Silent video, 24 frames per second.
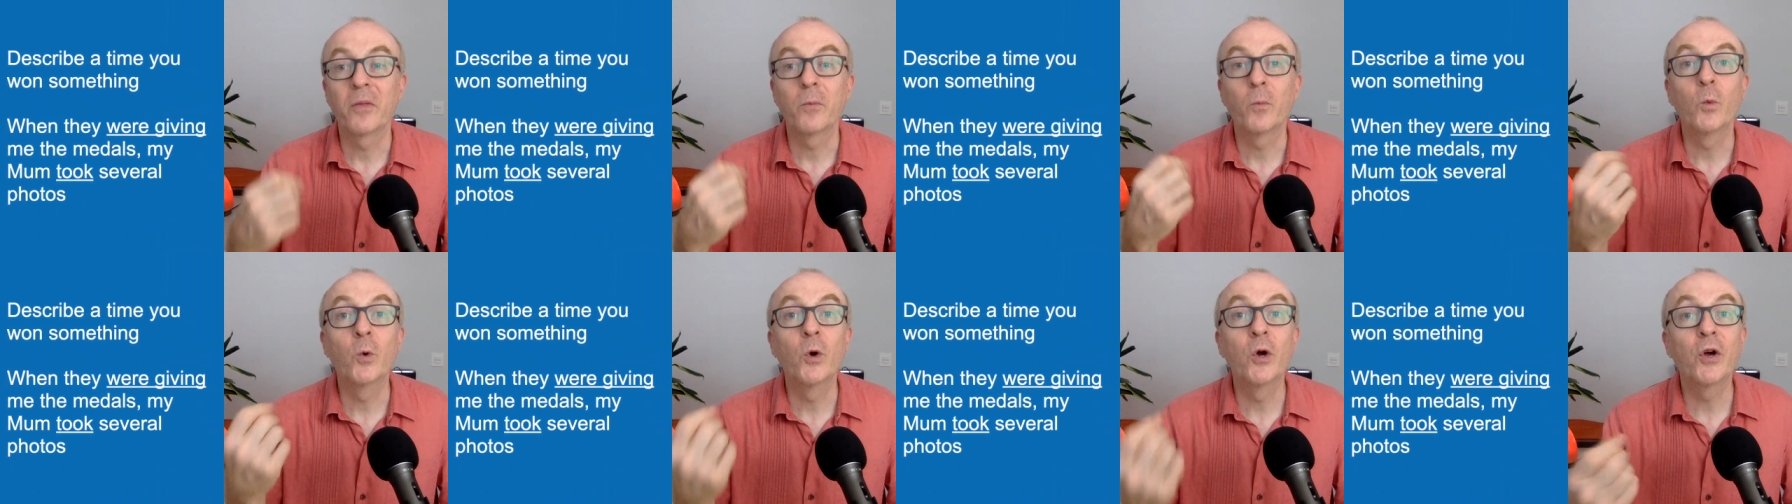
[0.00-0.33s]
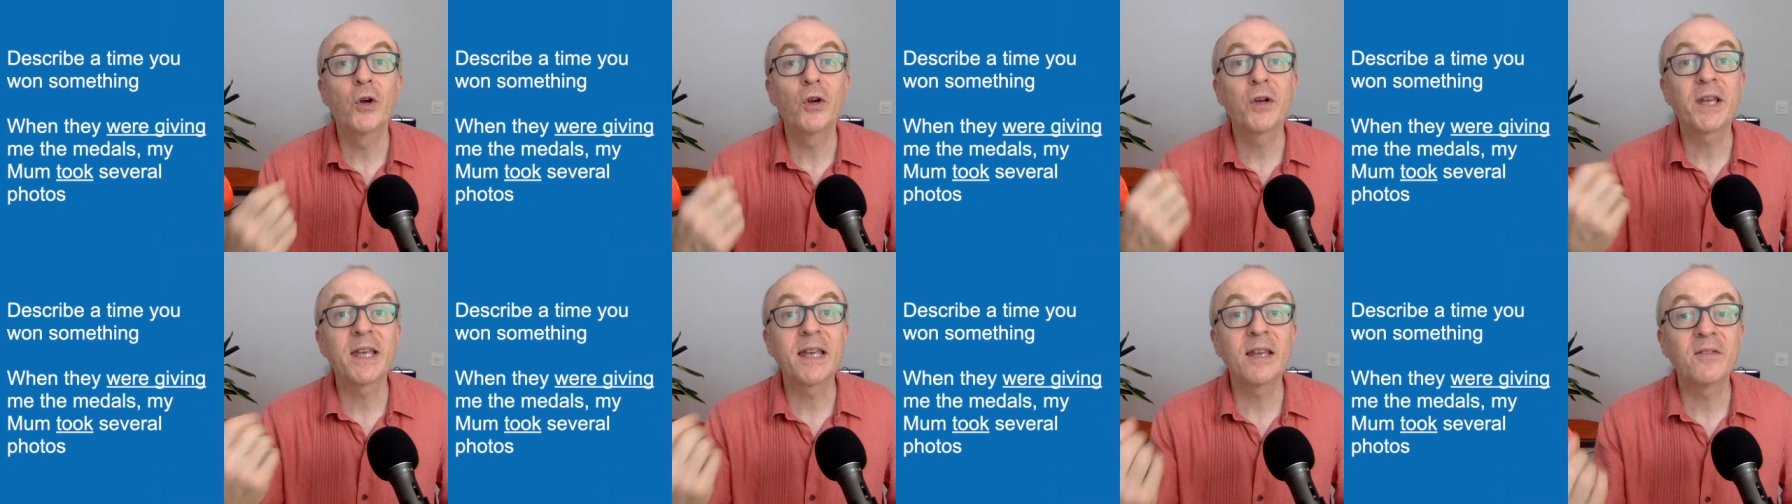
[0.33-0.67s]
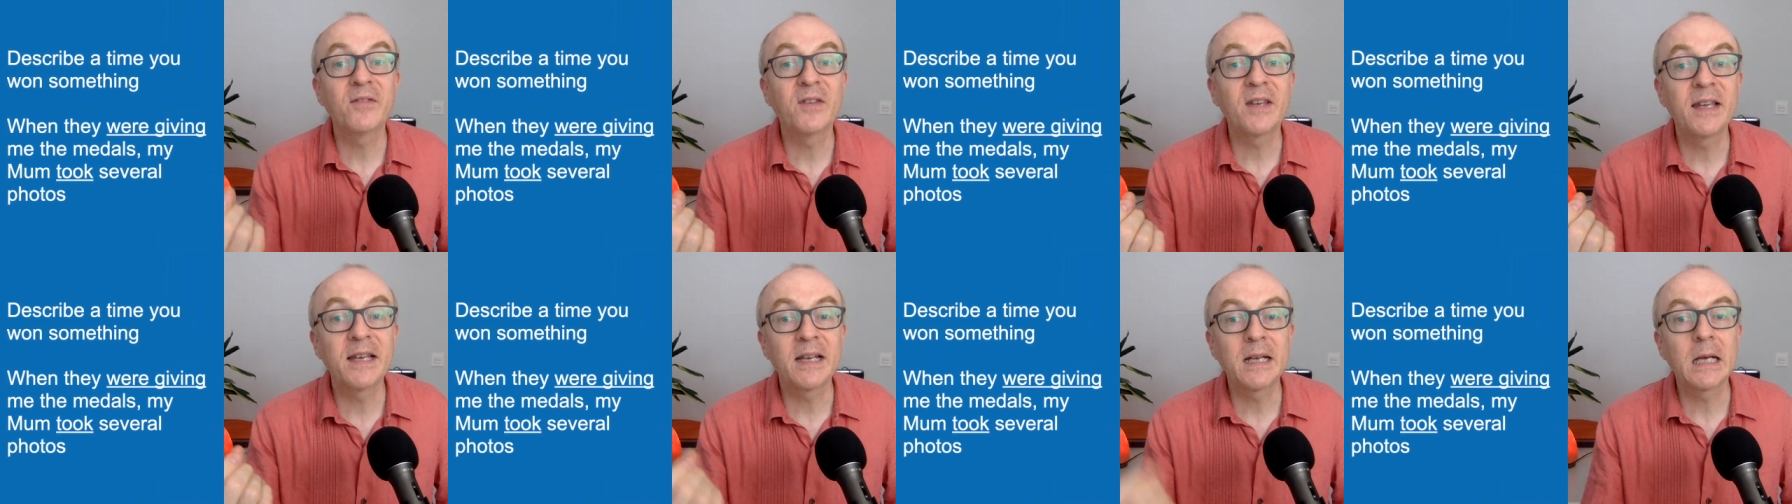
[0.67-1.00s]
Were
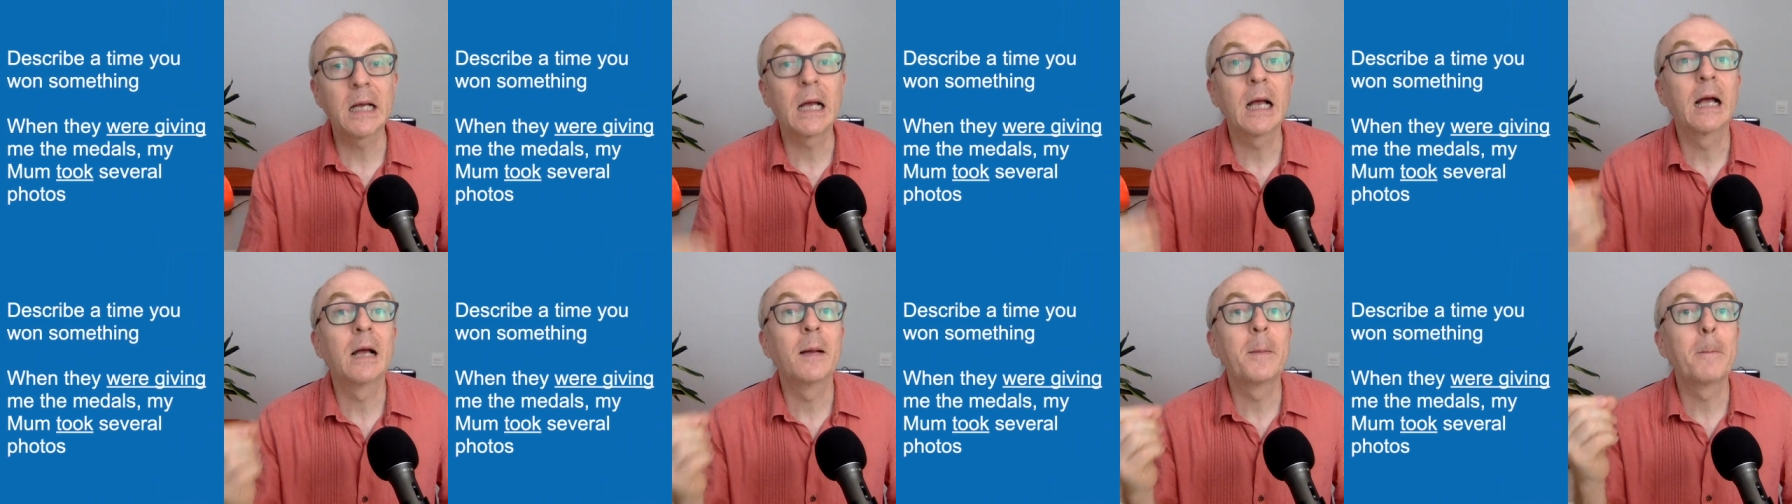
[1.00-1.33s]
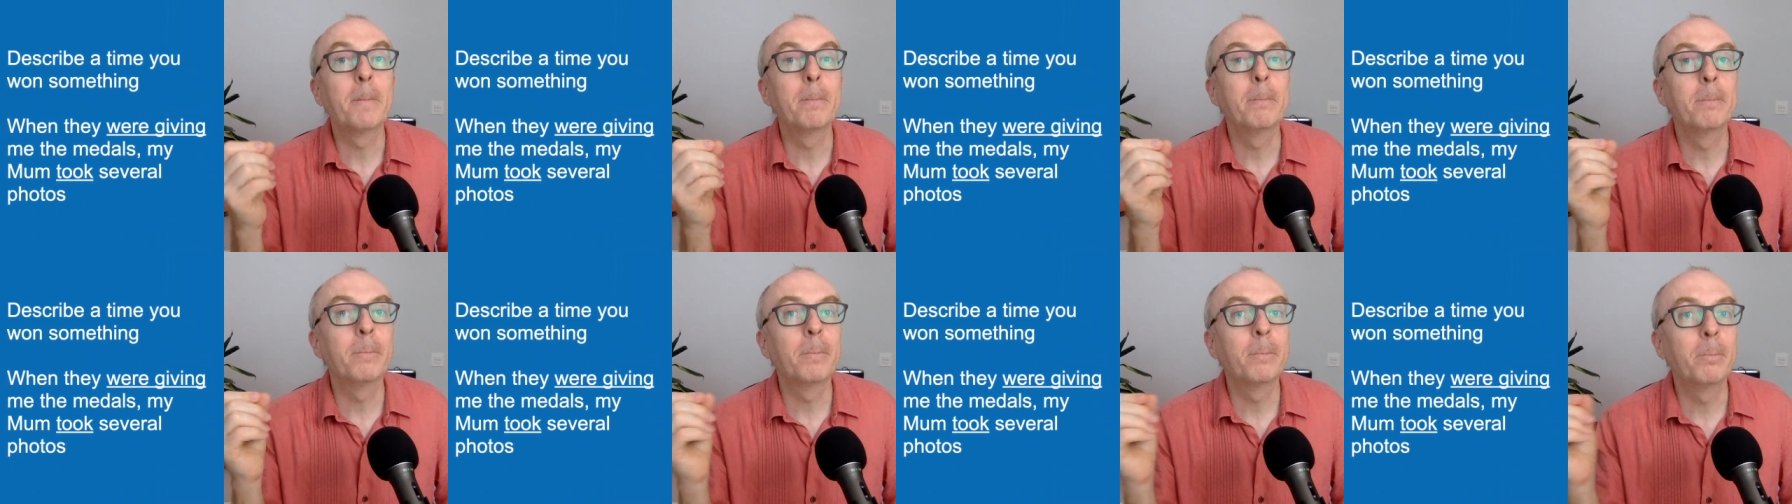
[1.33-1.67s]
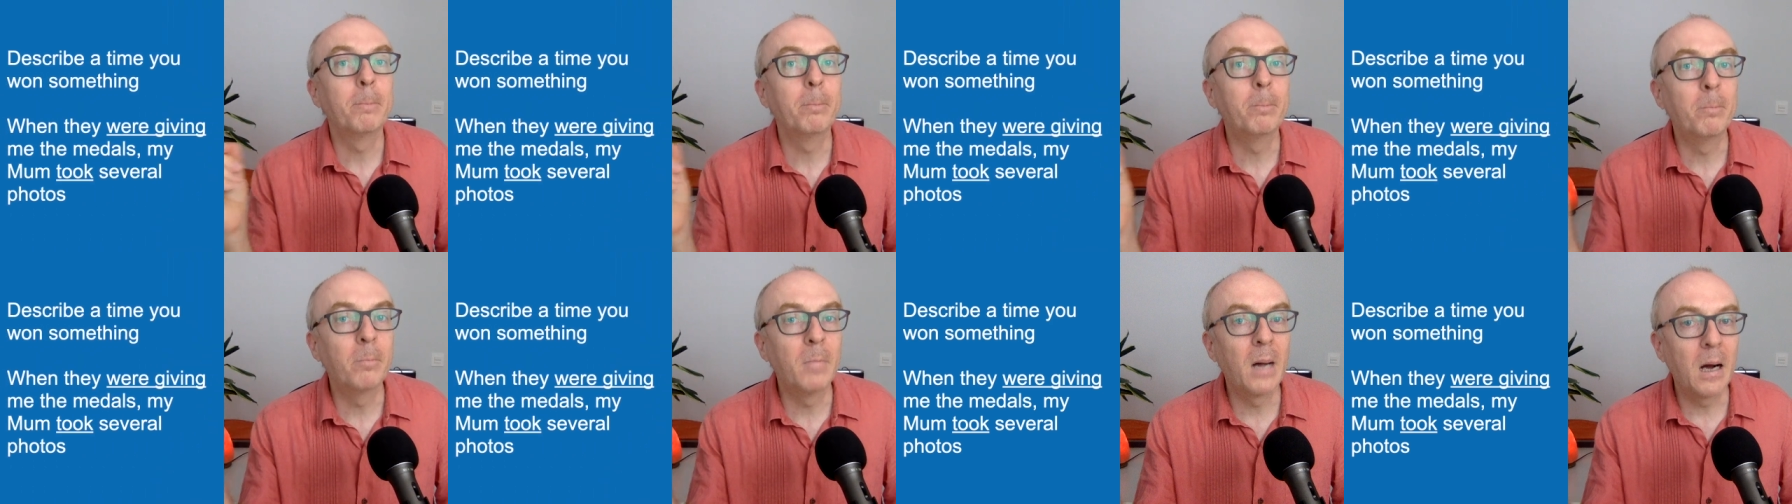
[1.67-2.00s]
giving,
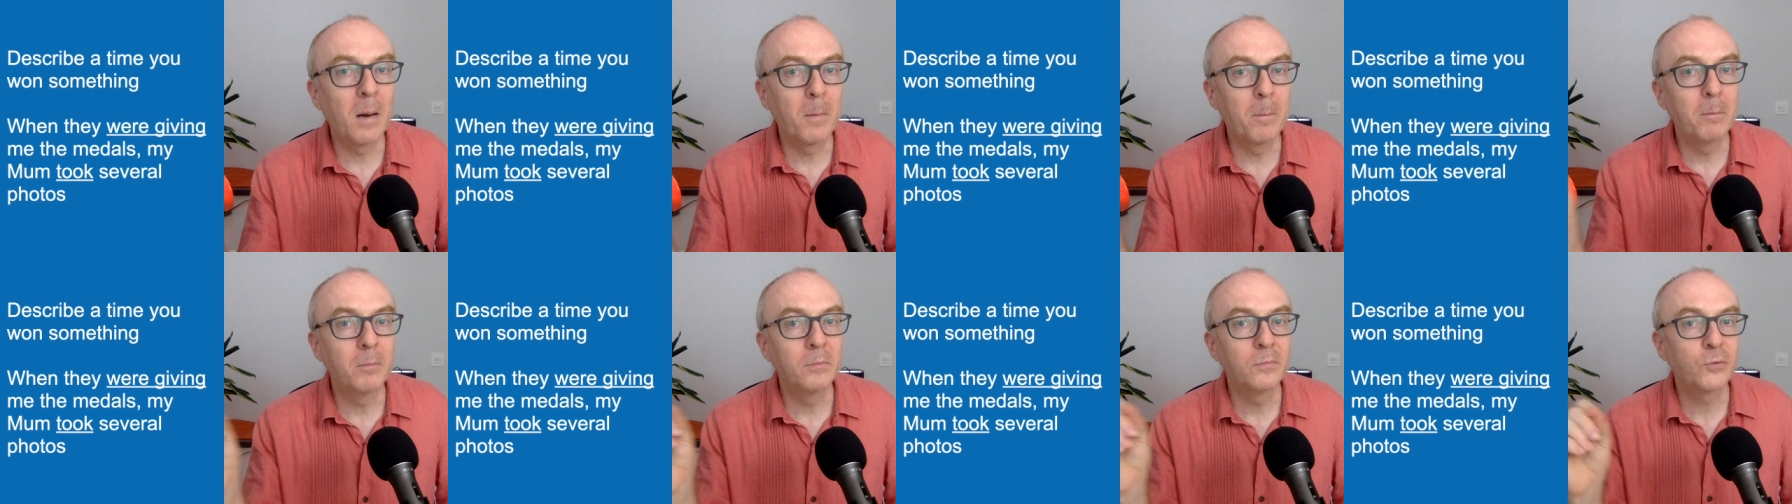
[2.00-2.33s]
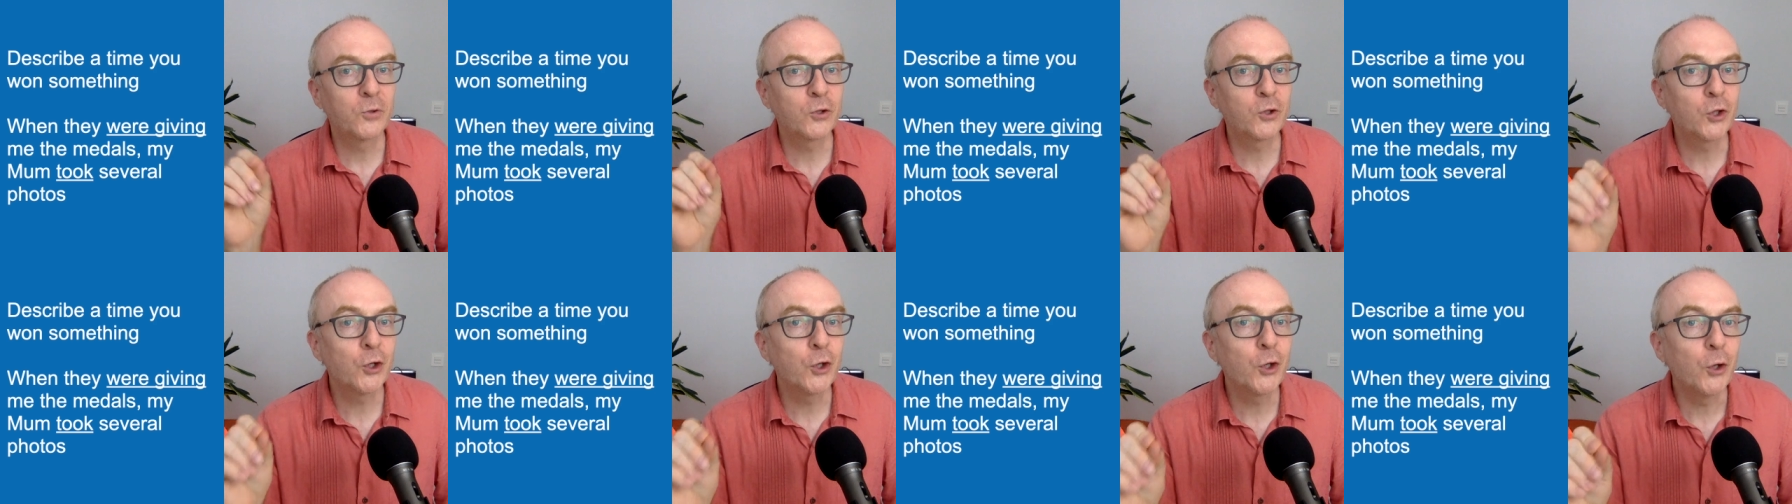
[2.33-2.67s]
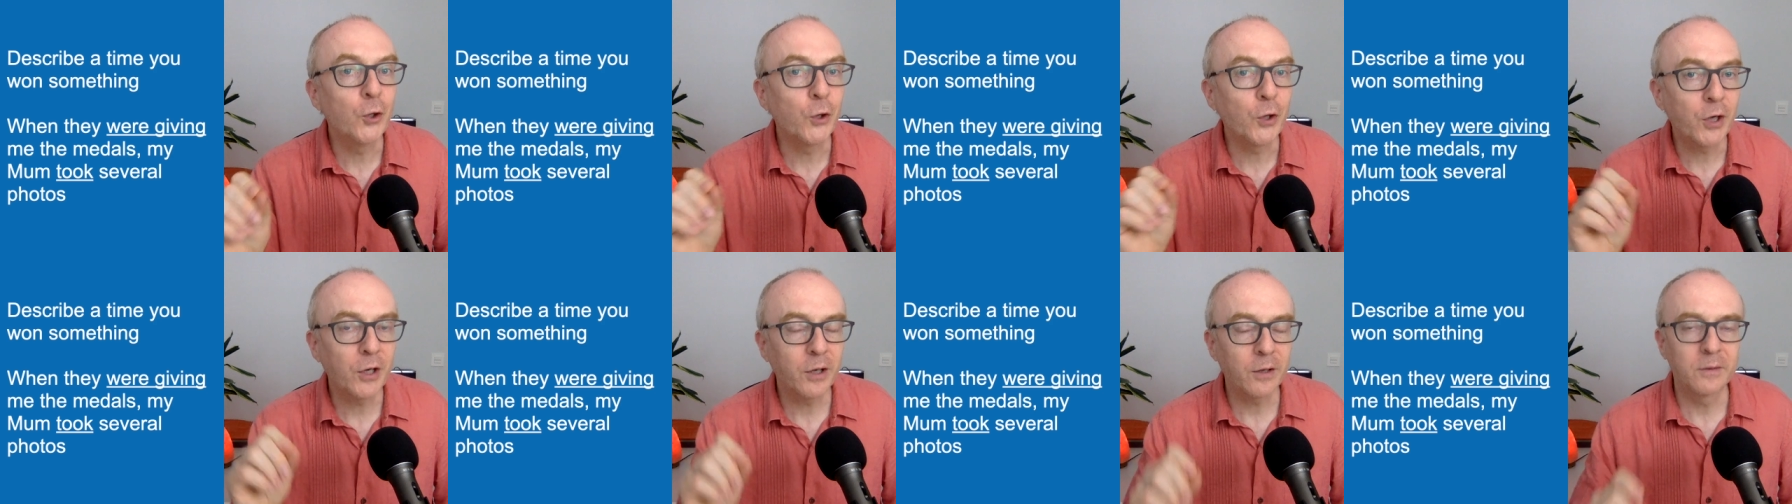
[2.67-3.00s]
mum
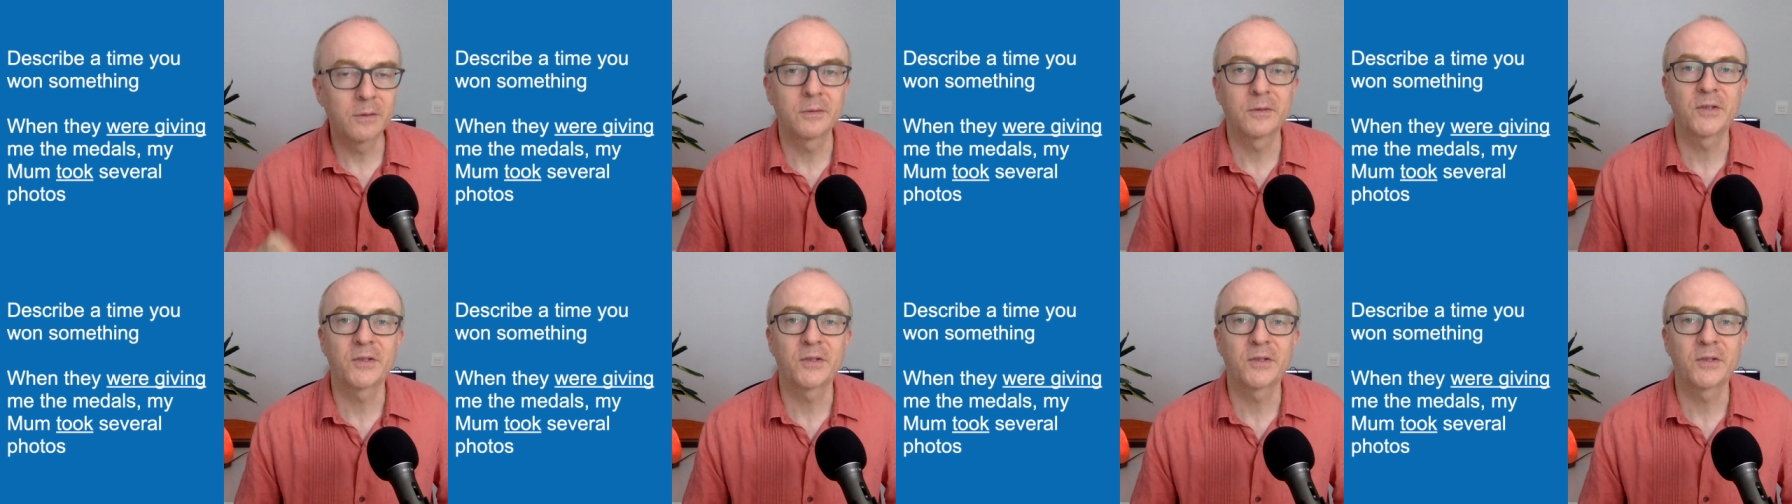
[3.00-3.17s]
took